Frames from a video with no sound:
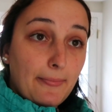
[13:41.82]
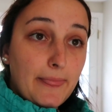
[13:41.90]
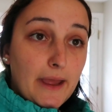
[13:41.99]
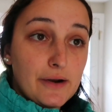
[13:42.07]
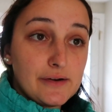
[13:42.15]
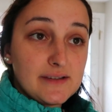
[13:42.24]

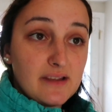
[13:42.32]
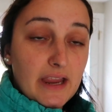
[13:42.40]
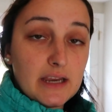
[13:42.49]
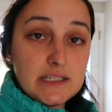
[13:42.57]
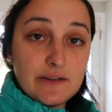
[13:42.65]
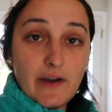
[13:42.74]
there's
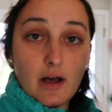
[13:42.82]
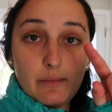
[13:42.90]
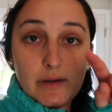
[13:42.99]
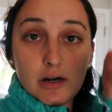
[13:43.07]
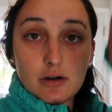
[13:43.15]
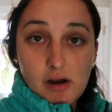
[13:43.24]
like a
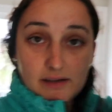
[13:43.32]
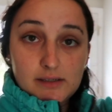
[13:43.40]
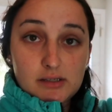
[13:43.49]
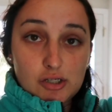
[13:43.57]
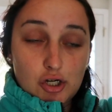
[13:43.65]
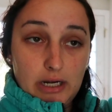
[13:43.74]
development across the
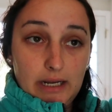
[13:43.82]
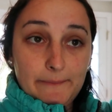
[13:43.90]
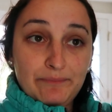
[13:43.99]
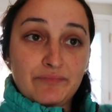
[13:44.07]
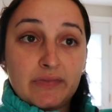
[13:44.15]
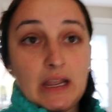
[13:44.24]

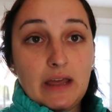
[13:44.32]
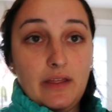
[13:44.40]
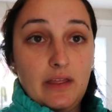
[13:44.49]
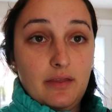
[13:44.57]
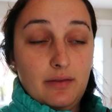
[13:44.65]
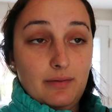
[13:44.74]
street and
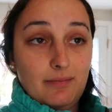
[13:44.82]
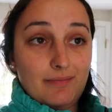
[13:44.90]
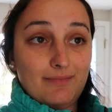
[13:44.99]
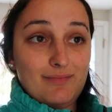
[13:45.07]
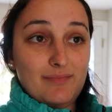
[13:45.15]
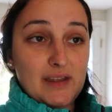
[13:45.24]
then
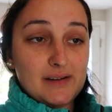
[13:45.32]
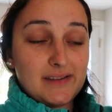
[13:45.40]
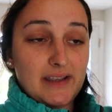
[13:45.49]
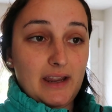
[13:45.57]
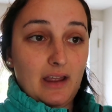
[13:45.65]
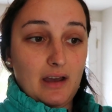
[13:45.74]
there's
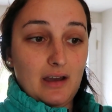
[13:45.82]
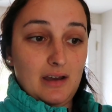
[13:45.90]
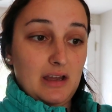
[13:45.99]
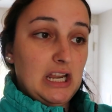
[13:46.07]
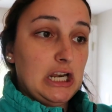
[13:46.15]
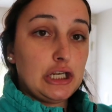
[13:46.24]
like
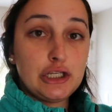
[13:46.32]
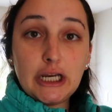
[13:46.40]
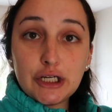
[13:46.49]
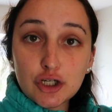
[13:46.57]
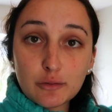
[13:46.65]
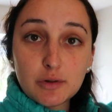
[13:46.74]
a
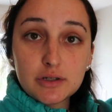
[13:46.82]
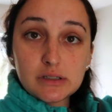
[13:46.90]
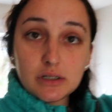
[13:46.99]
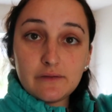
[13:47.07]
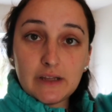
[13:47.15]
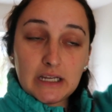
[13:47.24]
nature
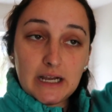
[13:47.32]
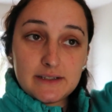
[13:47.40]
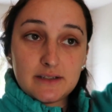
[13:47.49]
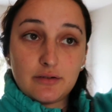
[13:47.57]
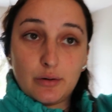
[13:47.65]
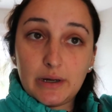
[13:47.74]
preserve that
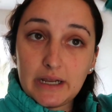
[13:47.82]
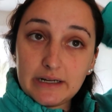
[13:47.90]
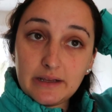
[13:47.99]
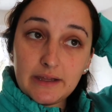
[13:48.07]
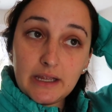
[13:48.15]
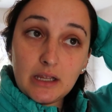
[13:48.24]
cuts through it kind
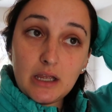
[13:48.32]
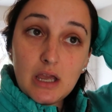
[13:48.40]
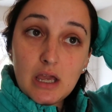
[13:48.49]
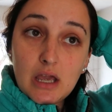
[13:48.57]
of thing.